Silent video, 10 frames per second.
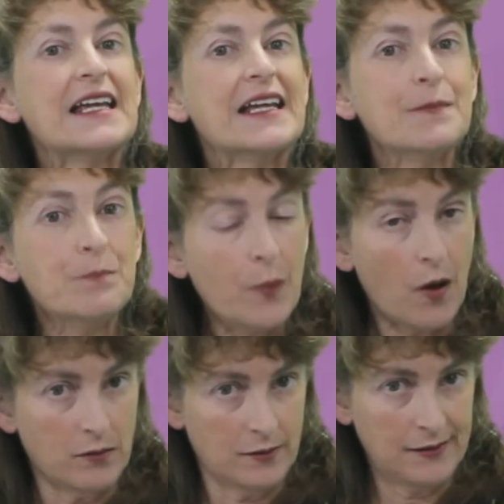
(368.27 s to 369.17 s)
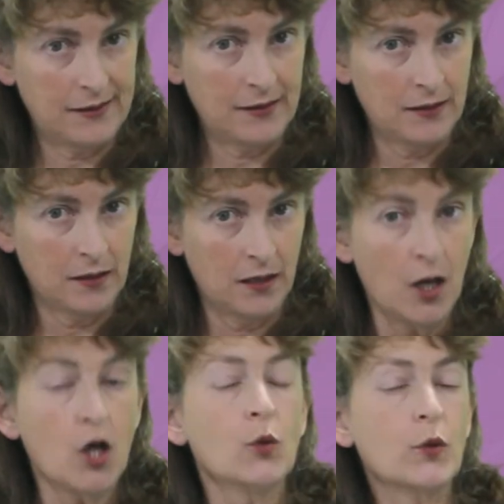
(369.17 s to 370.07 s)
impulse
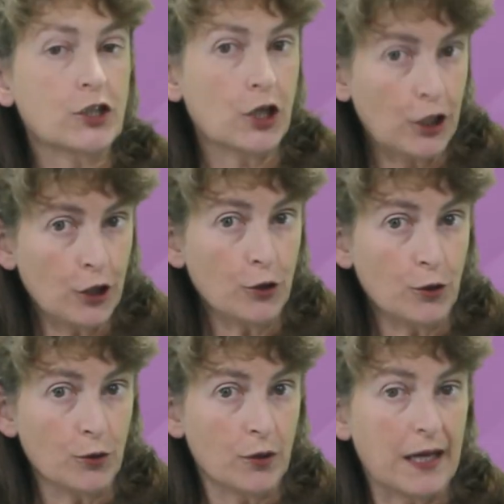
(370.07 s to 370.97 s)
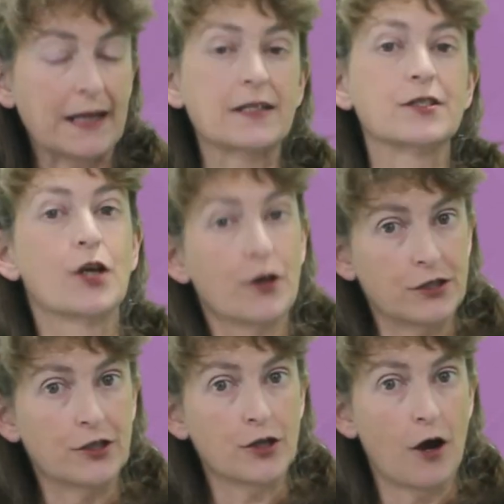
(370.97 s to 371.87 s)
which Q
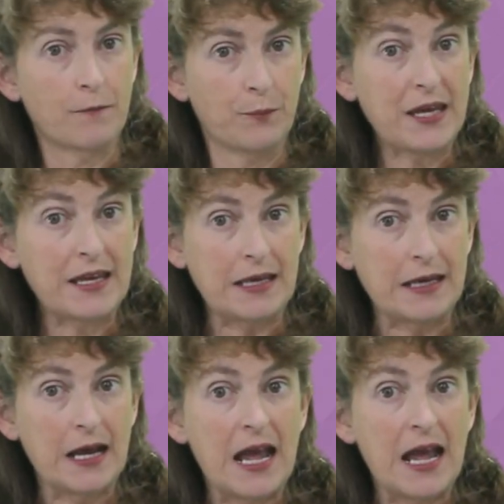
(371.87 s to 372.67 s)
exerted on P